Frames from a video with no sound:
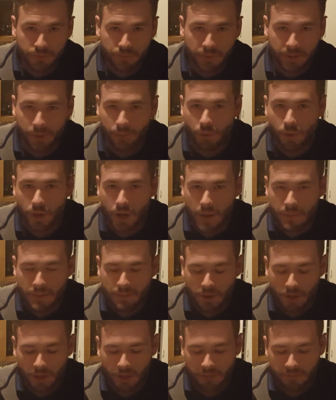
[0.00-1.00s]
but it won't come
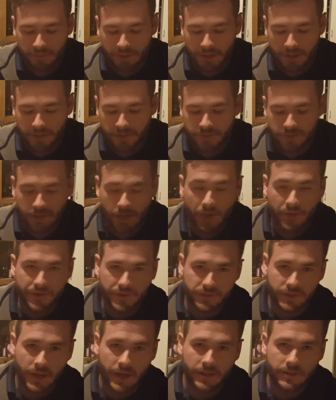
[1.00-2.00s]
apart because the other
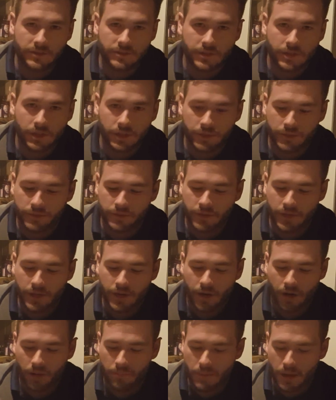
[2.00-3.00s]
sides glued
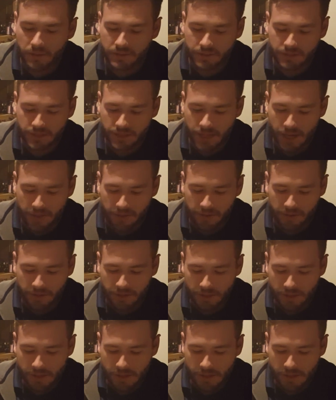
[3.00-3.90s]
or melted together.